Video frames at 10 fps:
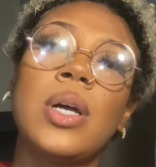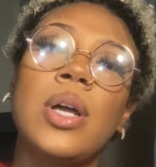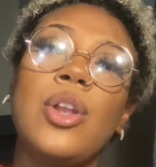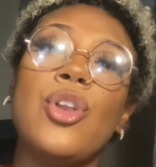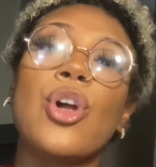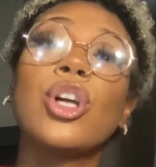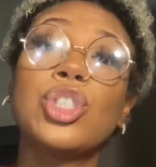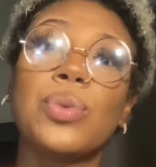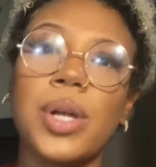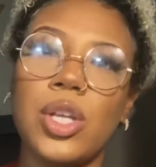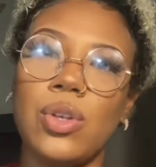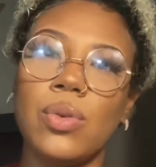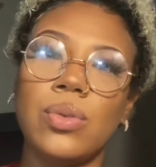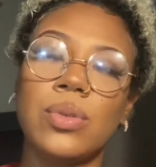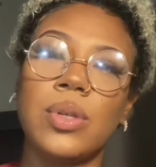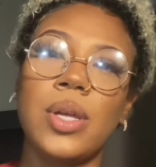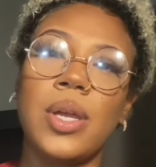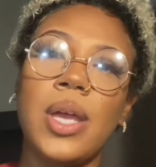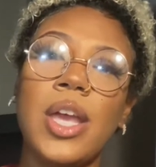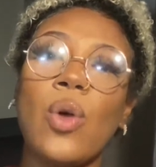nurturing you
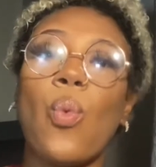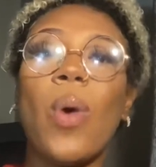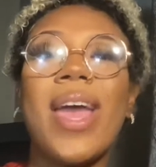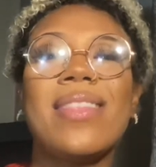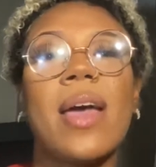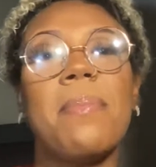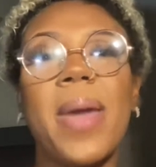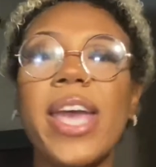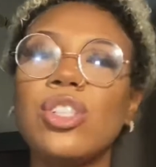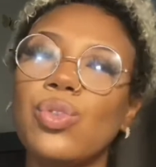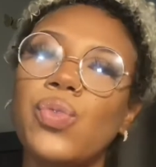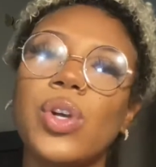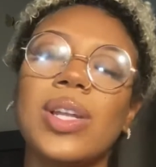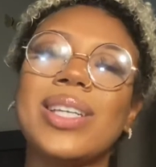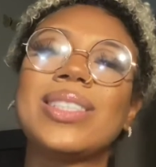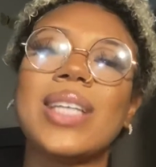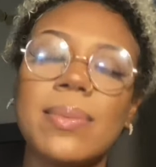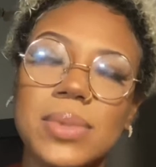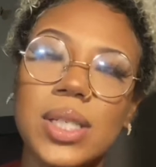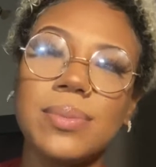in a way that made you feel
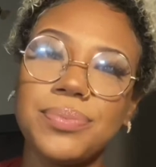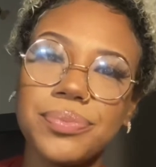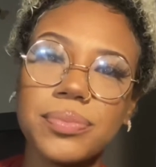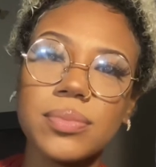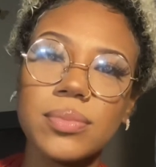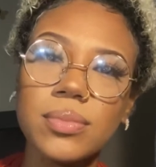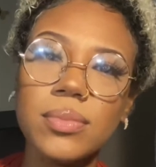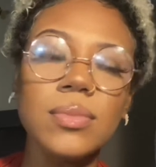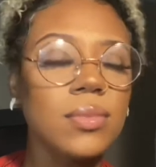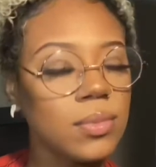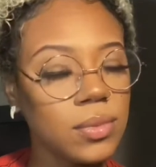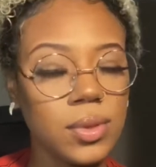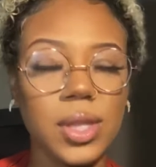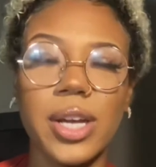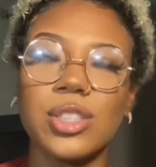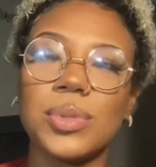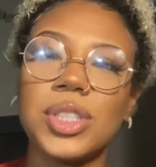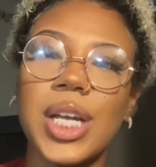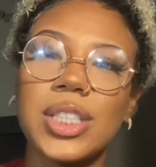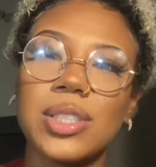accepted, there's
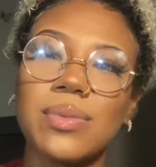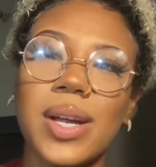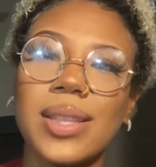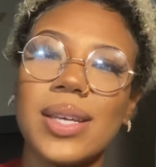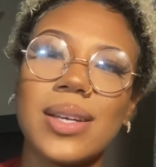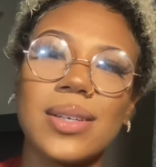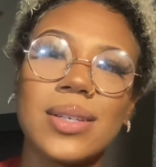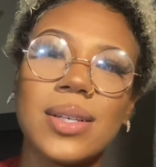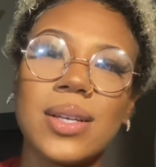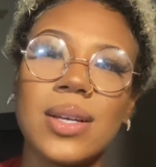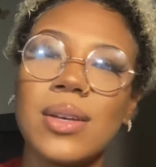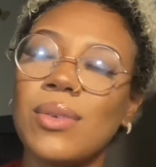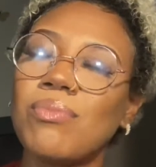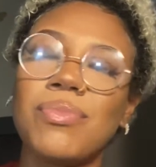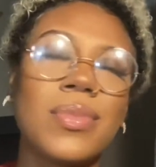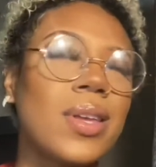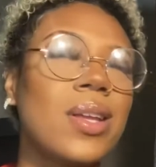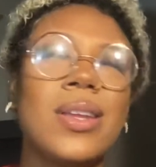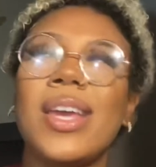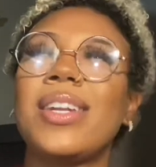rejection right there.
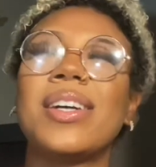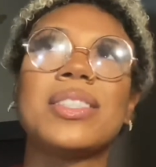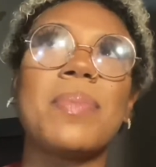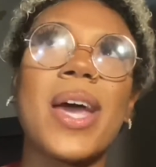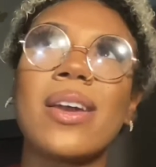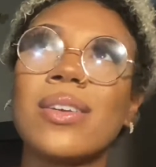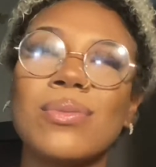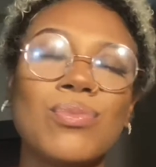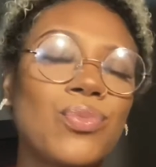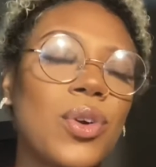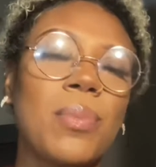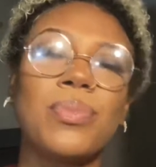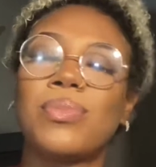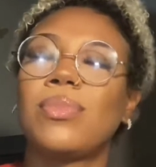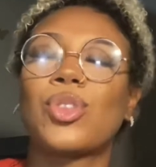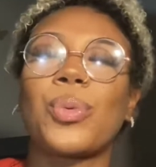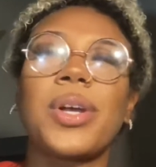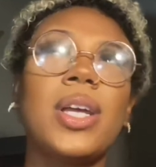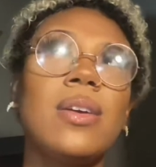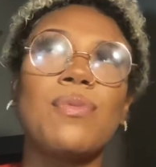It doesn't matter from
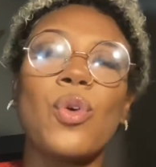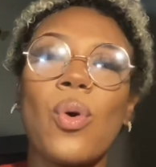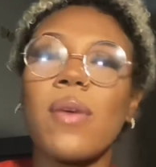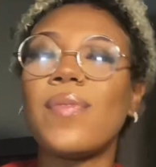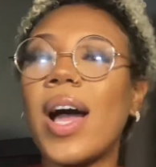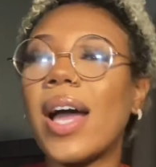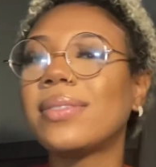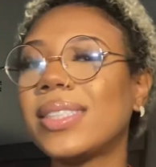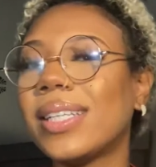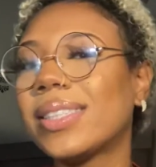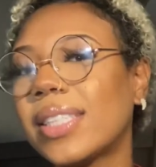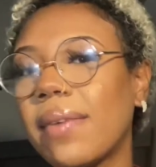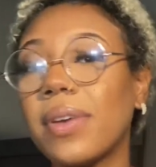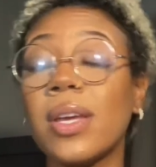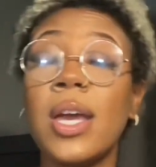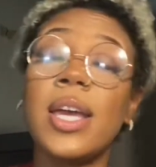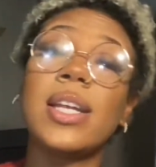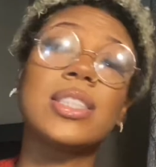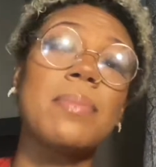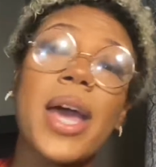3, 4, 5, 6, 7. It
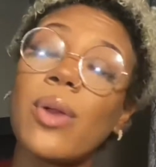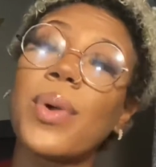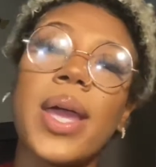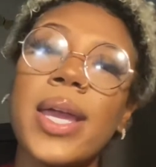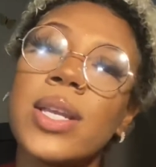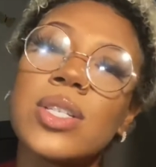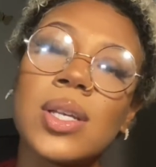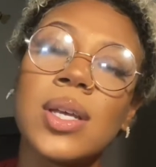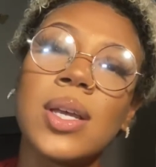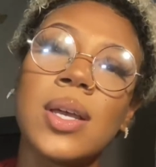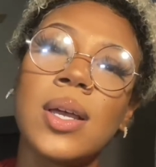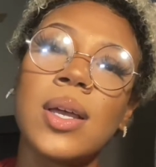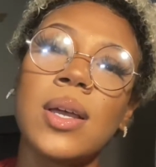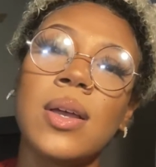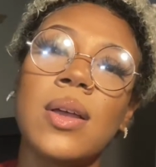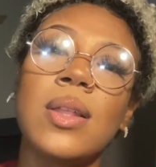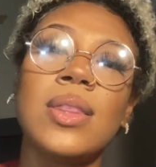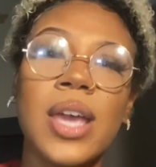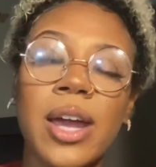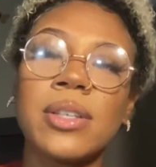doesn't matter what age.
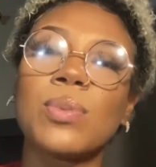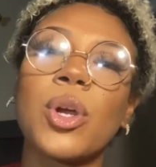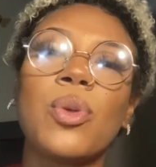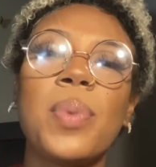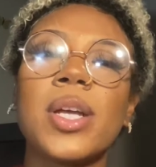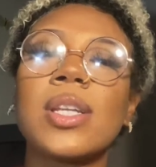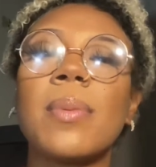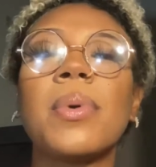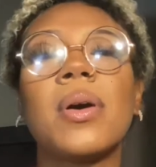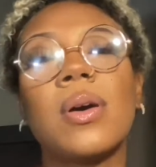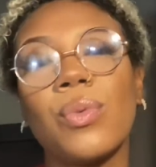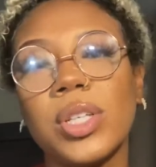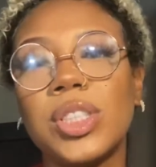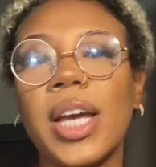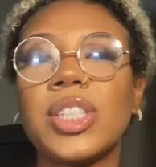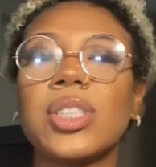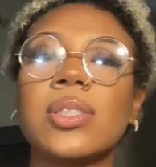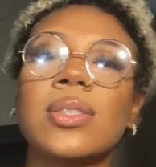There is where you picked up rejection.